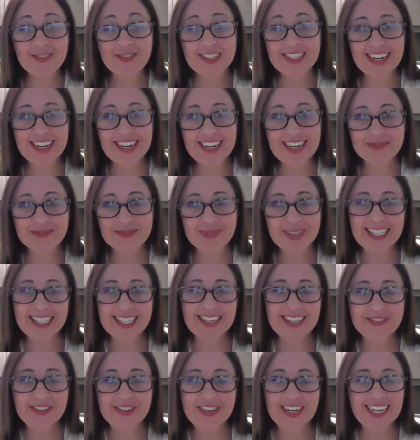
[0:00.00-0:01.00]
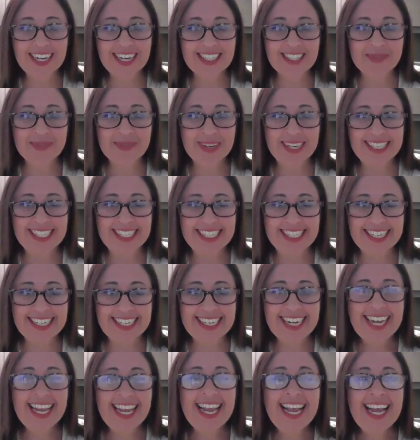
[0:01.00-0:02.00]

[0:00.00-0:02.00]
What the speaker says: which I completely forgot to mention,